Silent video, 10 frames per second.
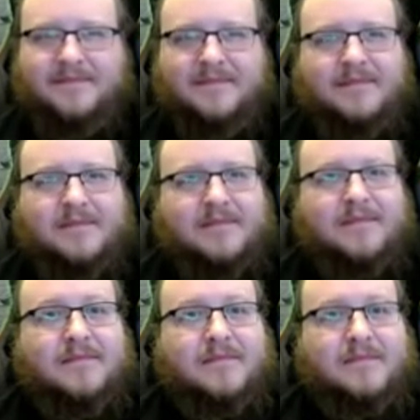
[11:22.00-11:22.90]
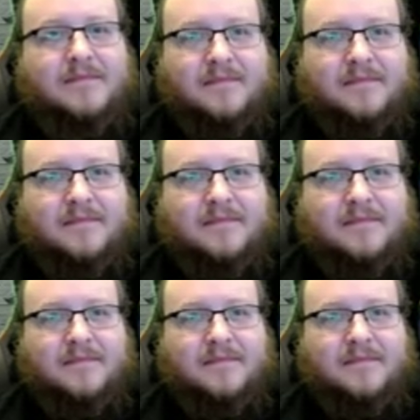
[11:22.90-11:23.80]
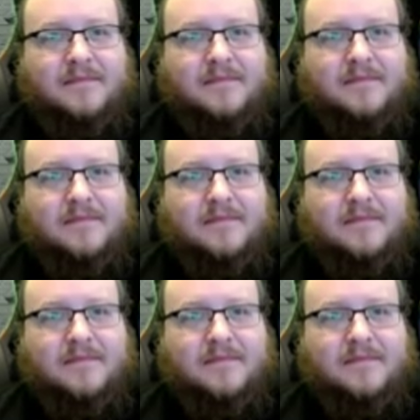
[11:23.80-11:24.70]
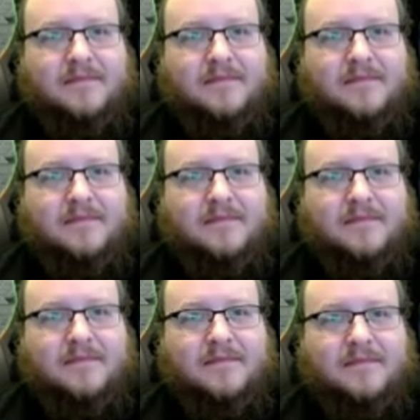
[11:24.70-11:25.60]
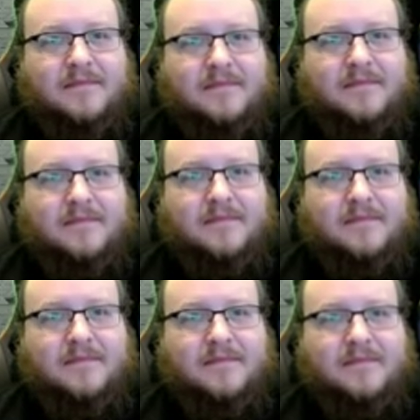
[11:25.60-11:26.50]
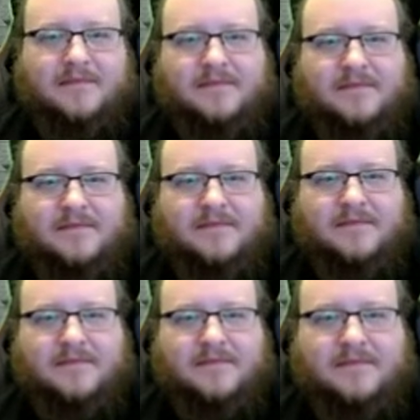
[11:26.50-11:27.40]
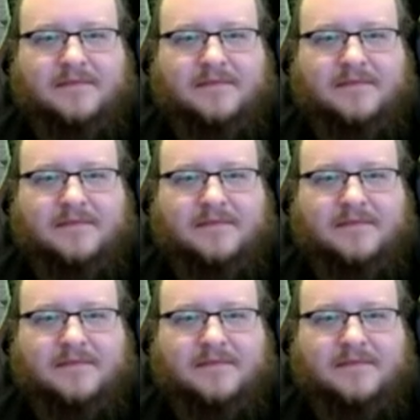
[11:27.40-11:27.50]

This person isn't speaking.